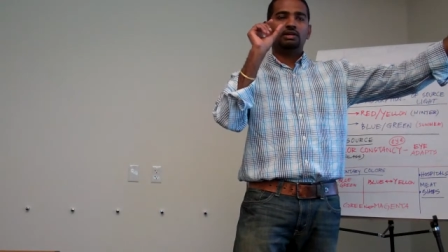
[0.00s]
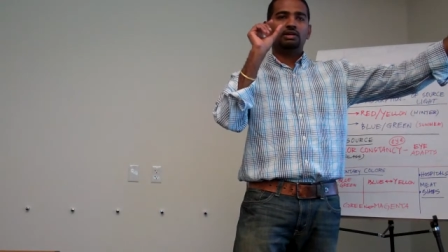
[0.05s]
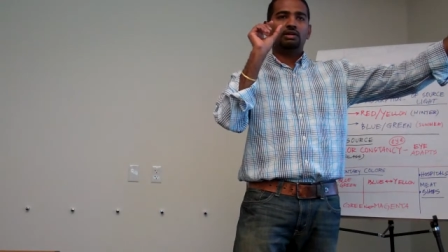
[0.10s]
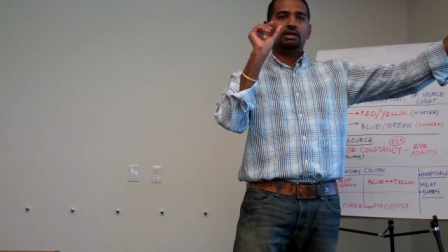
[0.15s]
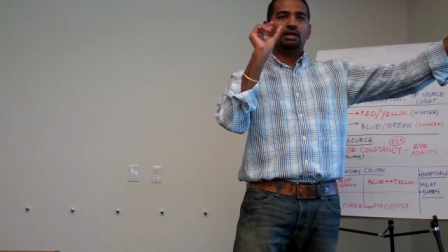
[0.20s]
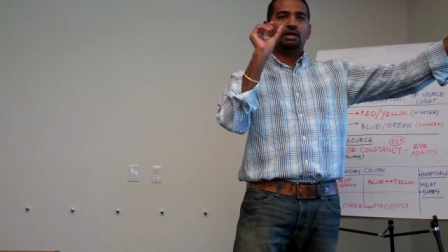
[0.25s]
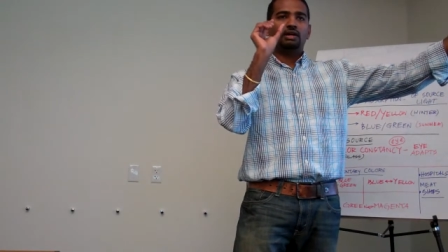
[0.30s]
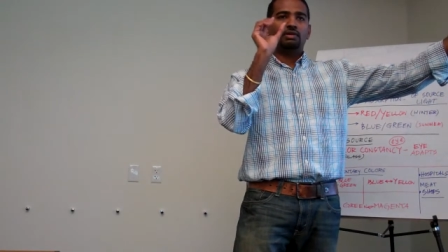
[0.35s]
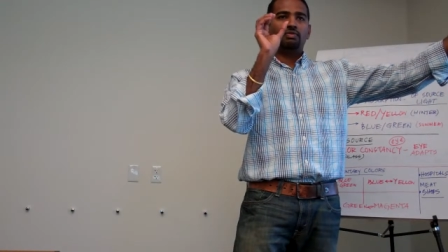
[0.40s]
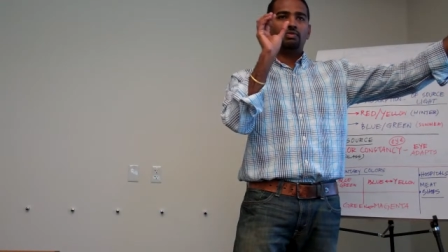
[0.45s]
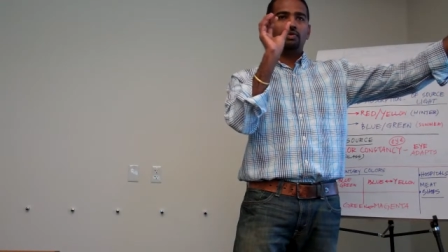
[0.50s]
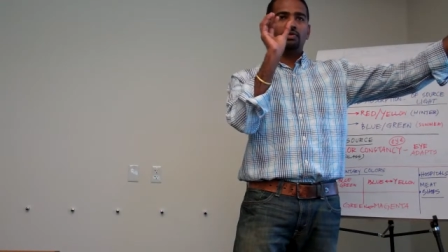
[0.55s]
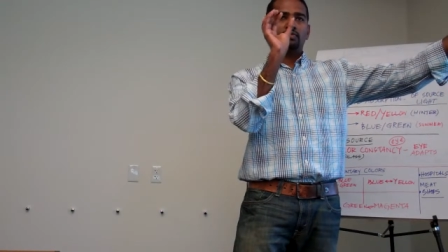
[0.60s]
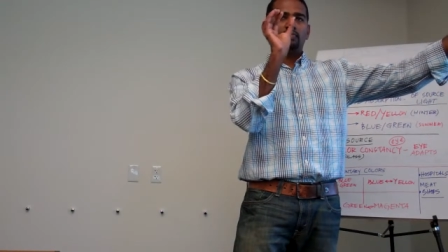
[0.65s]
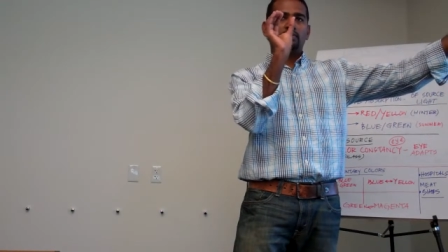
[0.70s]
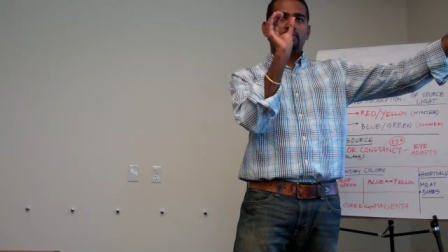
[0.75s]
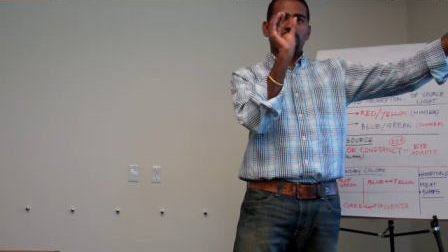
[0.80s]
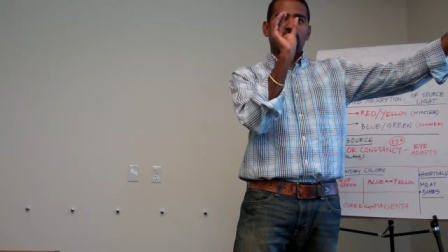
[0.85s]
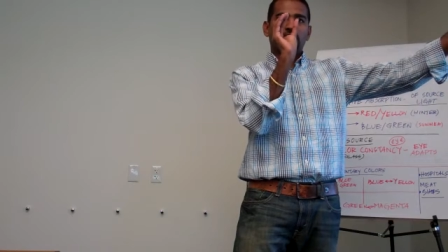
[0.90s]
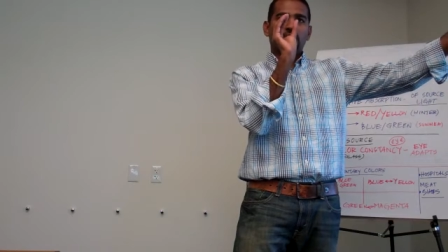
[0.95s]

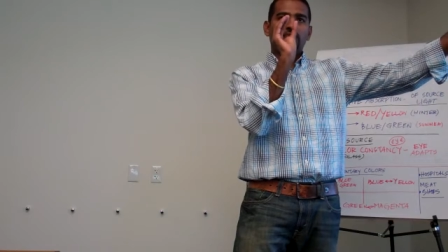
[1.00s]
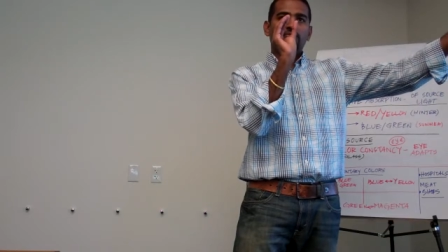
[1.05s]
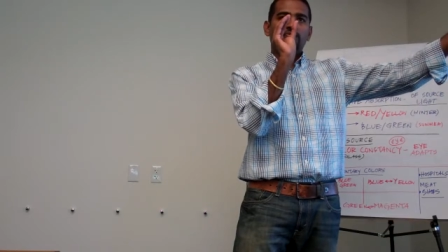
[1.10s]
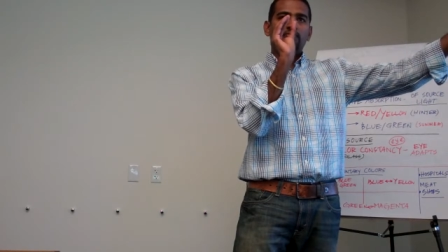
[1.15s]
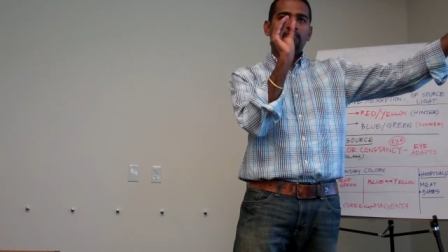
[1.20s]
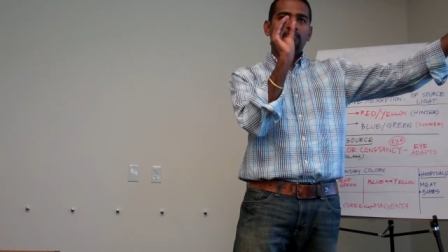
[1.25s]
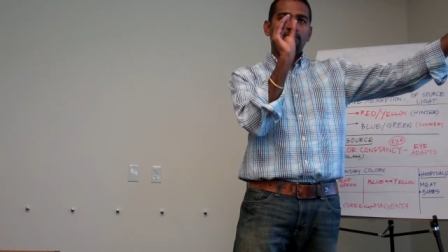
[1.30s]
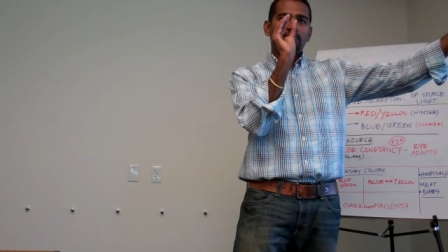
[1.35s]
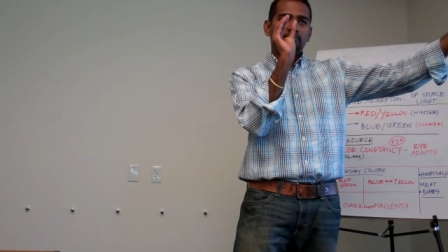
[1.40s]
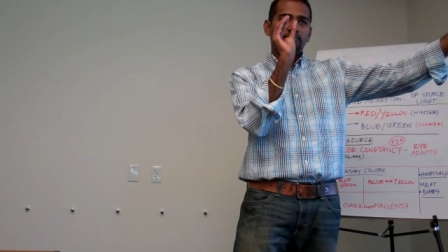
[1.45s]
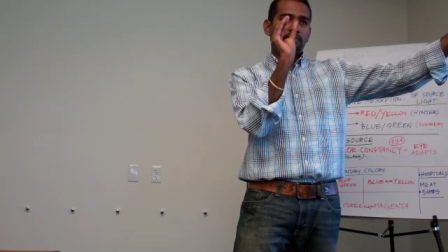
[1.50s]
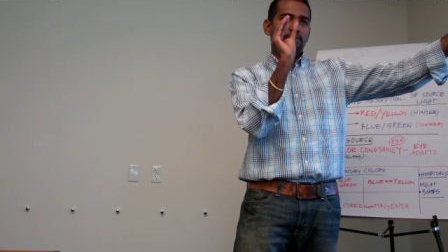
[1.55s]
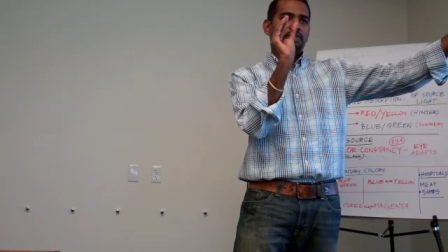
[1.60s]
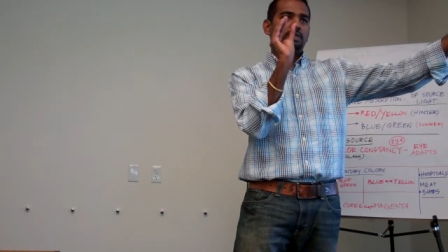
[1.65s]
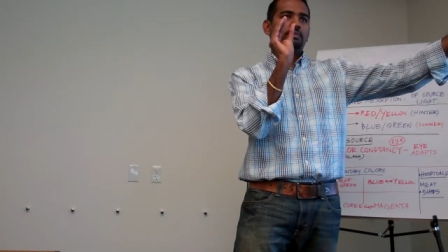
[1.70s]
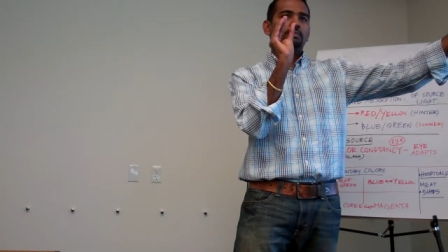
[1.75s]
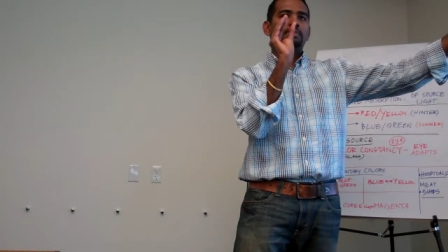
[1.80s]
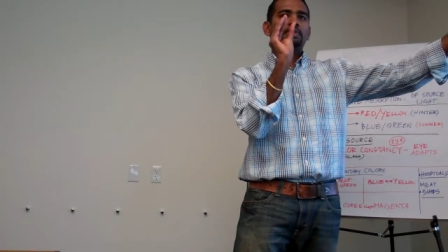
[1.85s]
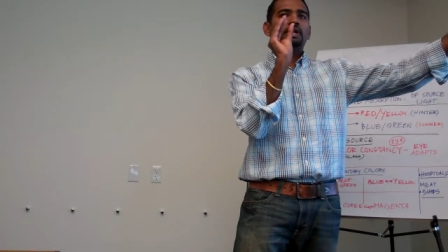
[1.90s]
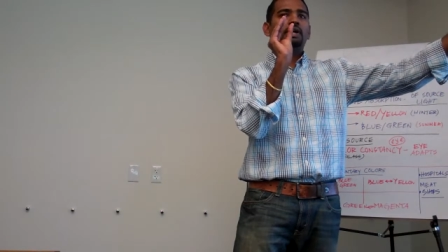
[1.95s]
for some
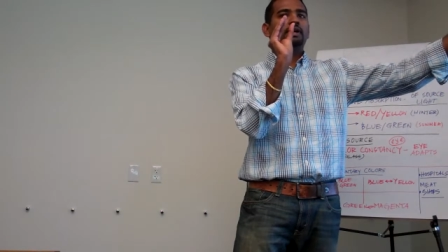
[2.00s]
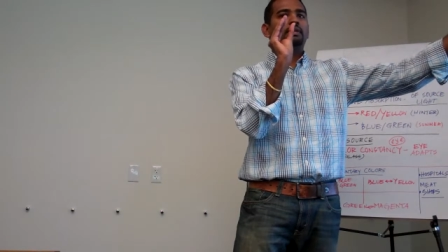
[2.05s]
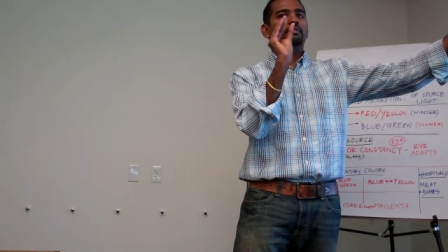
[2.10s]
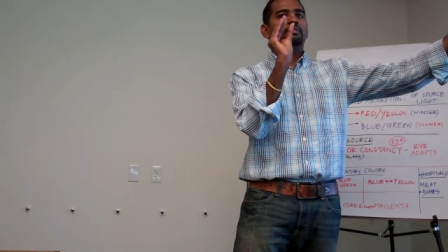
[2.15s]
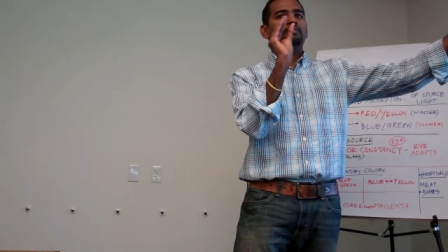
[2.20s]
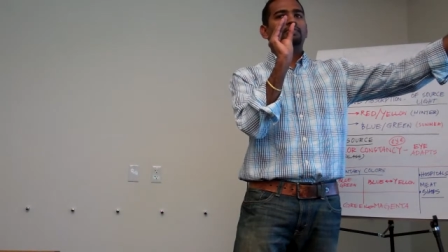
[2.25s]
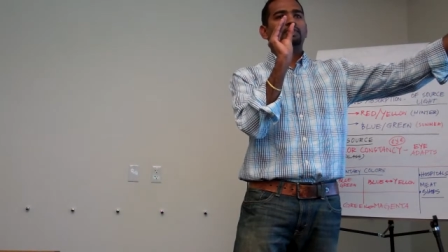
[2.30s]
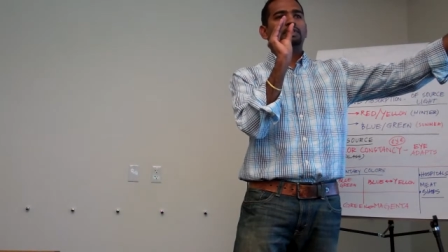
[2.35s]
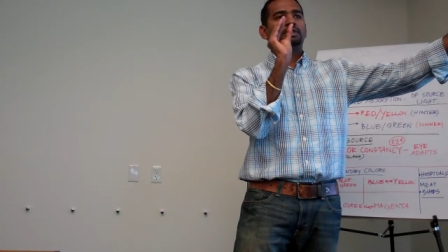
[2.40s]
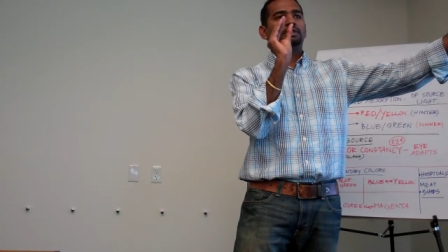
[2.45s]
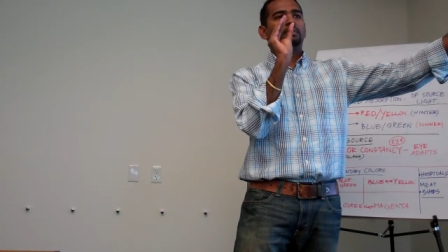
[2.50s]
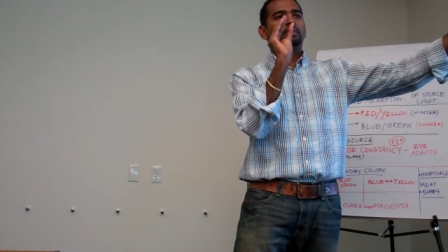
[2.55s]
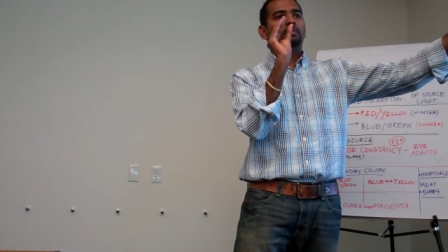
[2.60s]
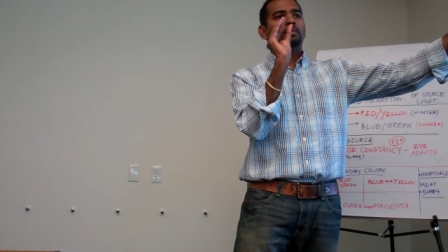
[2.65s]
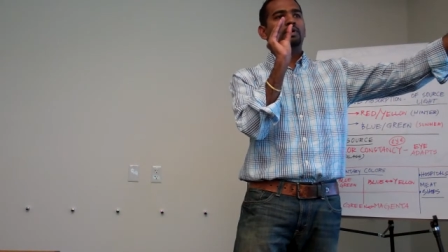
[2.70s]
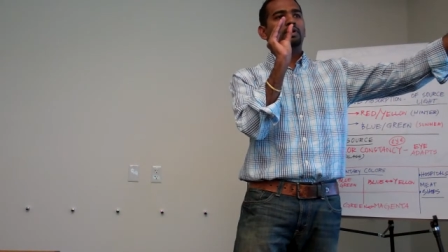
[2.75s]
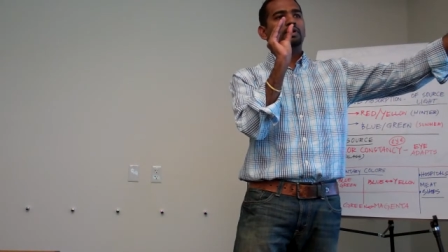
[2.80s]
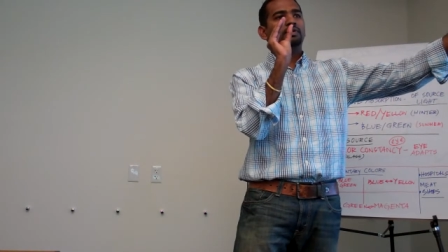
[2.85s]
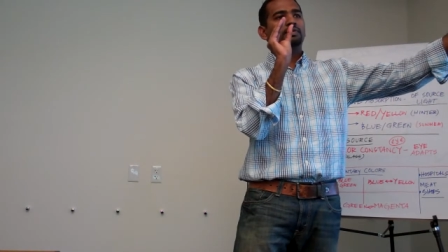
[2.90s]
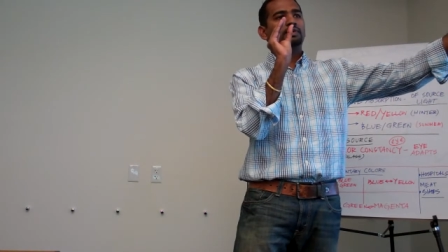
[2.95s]
time, for some
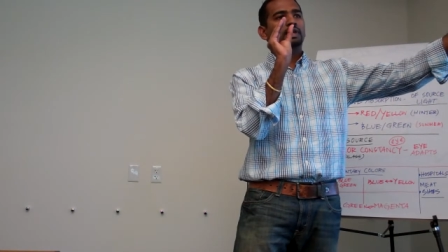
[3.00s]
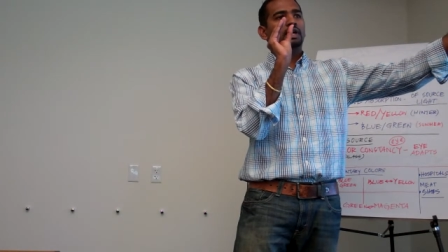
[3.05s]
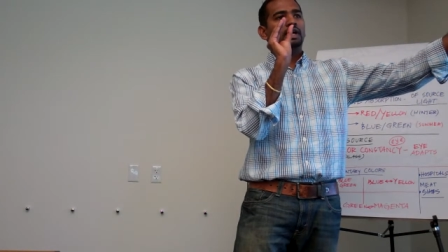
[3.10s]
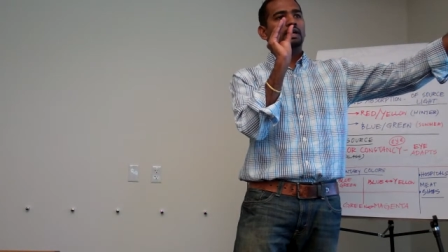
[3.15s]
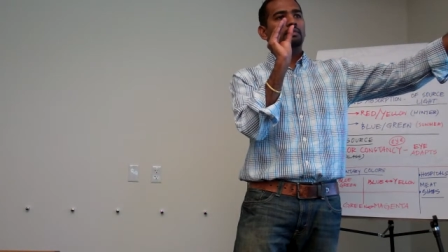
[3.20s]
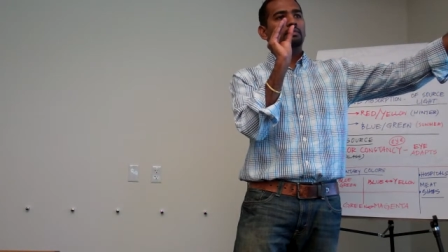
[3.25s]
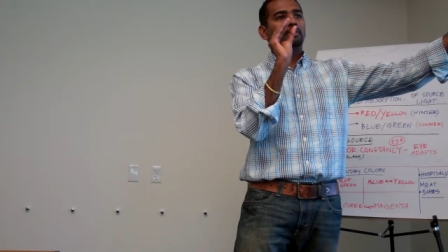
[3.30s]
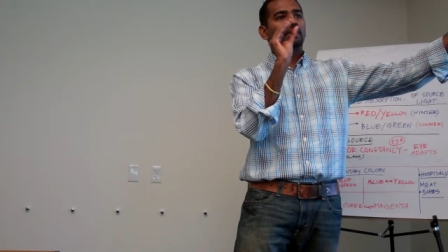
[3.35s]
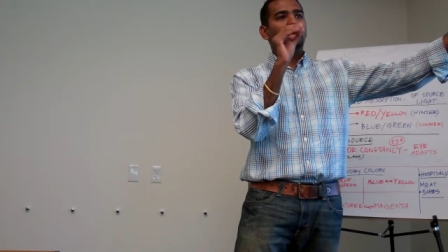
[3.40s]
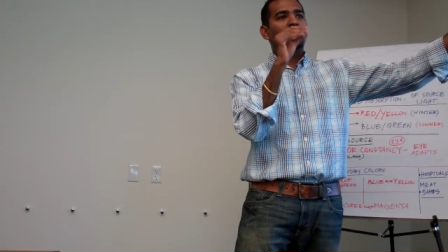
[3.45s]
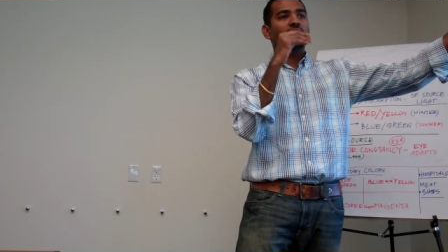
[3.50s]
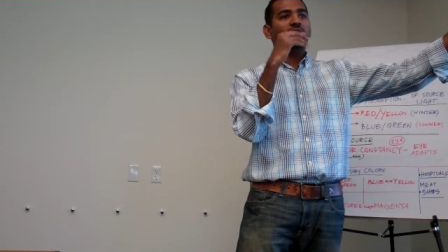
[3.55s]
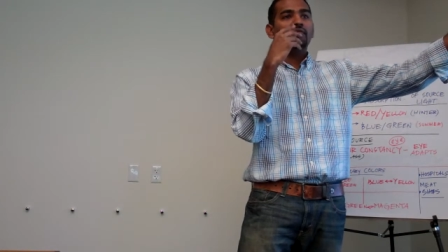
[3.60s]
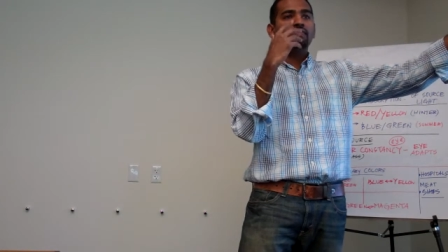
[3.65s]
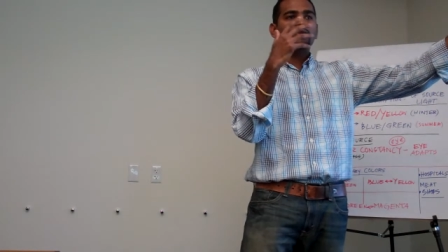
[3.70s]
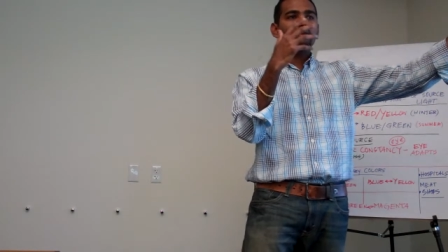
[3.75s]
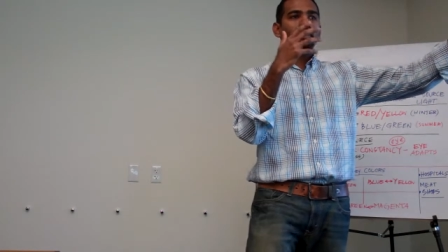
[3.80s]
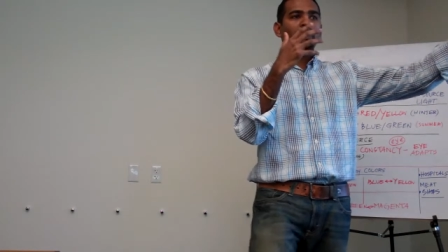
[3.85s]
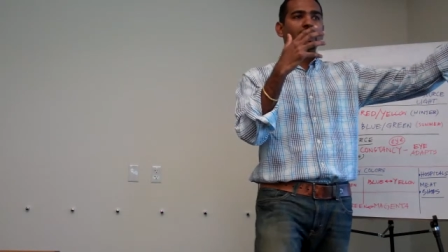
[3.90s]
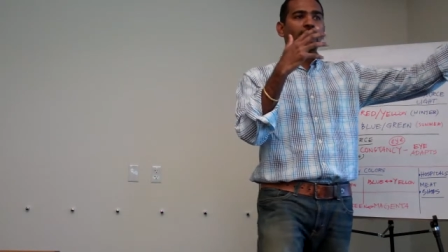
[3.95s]
amount of time. But
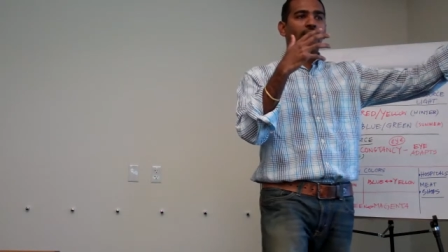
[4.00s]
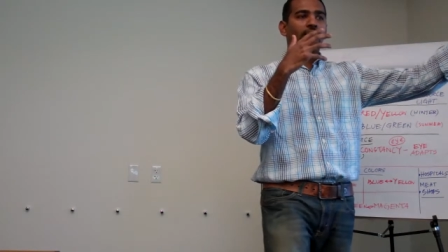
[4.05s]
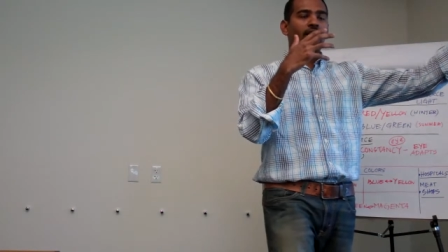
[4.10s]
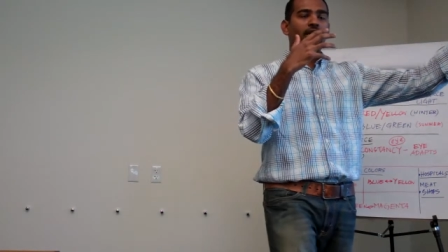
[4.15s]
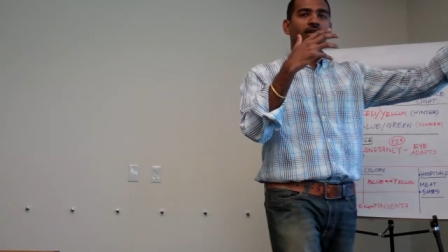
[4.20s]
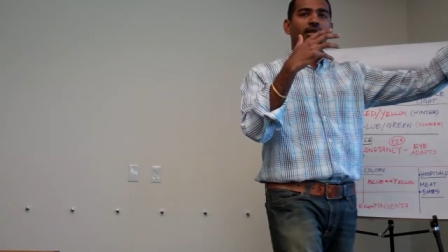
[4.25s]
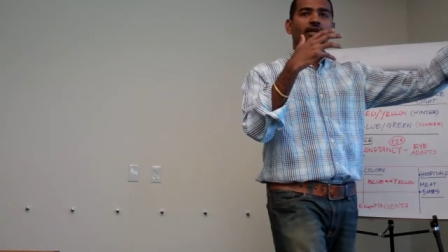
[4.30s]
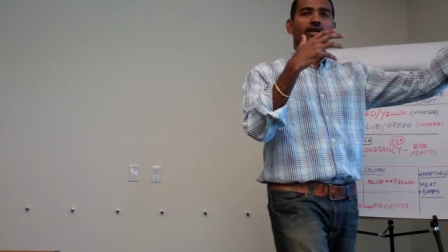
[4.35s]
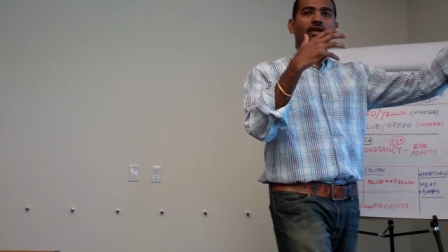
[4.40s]
after that,